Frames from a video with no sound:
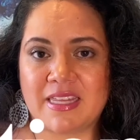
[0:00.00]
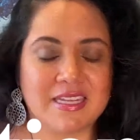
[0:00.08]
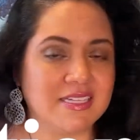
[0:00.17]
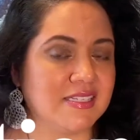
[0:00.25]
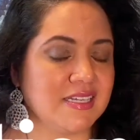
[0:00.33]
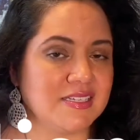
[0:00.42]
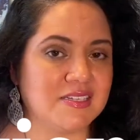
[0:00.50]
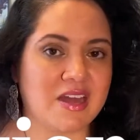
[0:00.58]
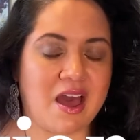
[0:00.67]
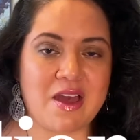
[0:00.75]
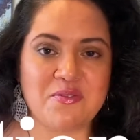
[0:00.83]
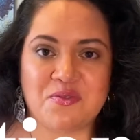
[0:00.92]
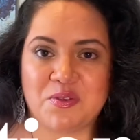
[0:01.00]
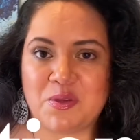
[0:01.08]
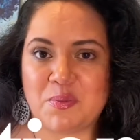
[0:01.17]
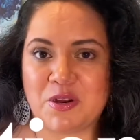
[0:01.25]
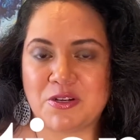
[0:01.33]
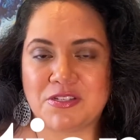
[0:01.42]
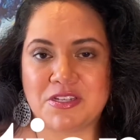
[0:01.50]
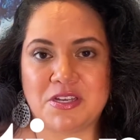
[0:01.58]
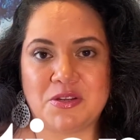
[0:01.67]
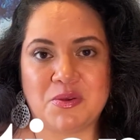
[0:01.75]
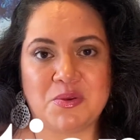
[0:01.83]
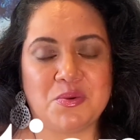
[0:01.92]
this is not for the person
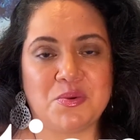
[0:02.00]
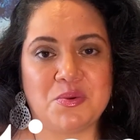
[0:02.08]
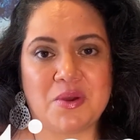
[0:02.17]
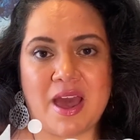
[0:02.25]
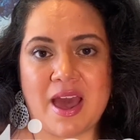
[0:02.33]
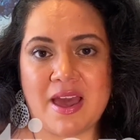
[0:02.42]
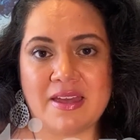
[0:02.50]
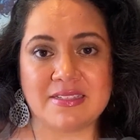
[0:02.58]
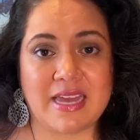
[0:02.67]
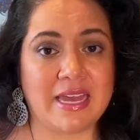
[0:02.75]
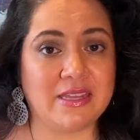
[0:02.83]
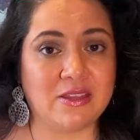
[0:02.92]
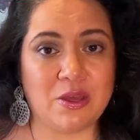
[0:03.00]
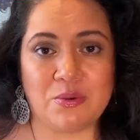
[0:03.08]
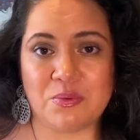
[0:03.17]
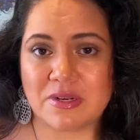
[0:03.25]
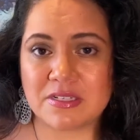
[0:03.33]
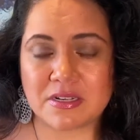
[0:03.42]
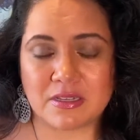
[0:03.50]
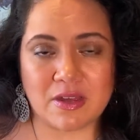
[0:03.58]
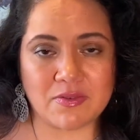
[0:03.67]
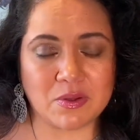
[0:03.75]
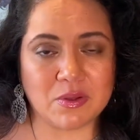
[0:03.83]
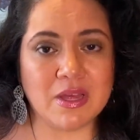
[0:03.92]
who has a low risk
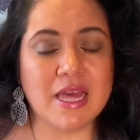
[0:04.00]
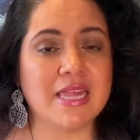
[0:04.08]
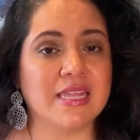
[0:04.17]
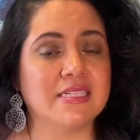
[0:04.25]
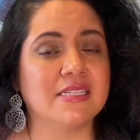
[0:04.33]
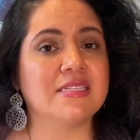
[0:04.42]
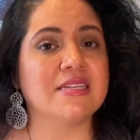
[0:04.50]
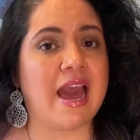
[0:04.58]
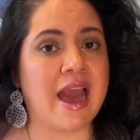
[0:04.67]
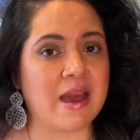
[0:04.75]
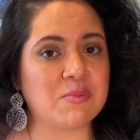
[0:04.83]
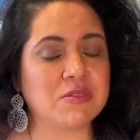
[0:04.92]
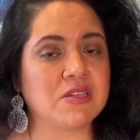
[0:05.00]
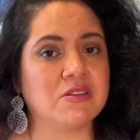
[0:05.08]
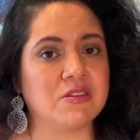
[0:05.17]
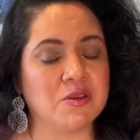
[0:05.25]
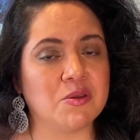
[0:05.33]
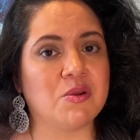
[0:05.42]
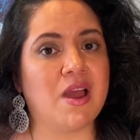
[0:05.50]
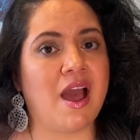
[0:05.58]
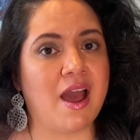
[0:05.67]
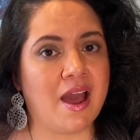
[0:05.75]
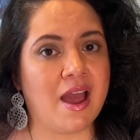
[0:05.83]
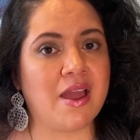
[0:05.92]
level. This is absolute
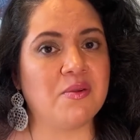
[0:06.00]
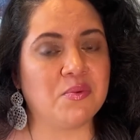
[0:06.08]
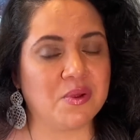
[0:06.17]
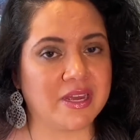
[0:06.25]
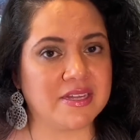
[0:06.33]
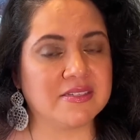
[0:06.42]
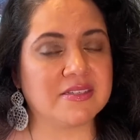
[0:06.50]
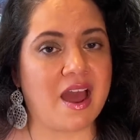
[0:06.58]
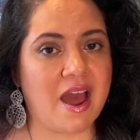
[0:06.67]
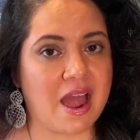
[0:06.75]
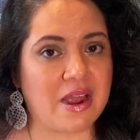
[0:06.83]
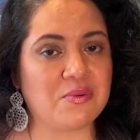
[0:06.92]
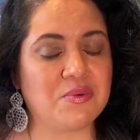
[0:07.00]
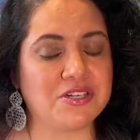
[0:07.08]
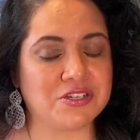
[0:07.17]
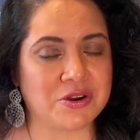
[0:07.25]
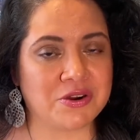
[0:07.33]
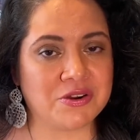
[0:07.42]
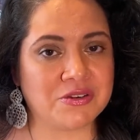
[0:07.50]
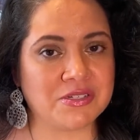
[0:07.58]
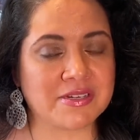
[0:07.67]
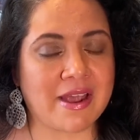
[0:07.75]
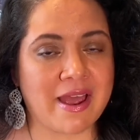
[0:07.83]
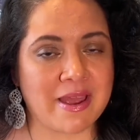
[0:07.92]
high risk, high return
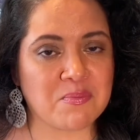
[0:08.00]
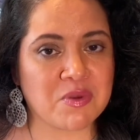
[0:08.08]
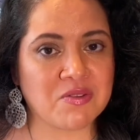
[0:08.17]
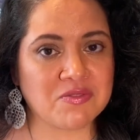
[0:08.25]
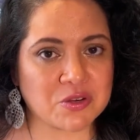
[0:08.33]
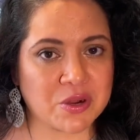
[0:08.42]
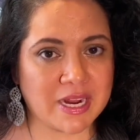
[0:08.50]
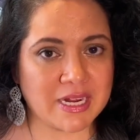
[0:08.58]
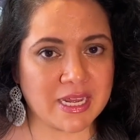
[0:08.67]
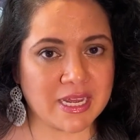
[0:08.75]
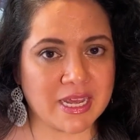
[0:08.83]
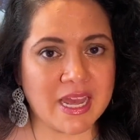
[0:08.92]
type of trading.